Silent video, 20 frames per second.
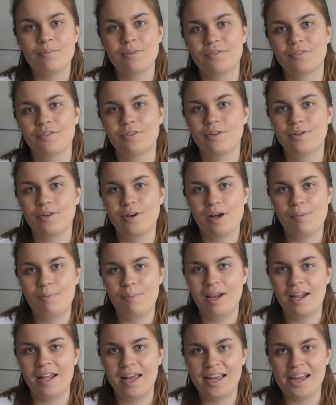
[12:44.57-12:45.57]
before
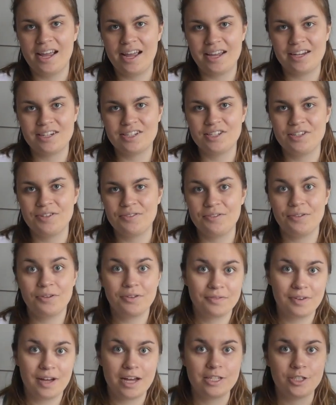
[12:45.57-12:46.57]
applying to
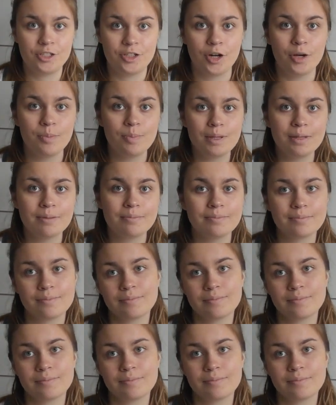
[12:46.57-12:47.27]
your first job.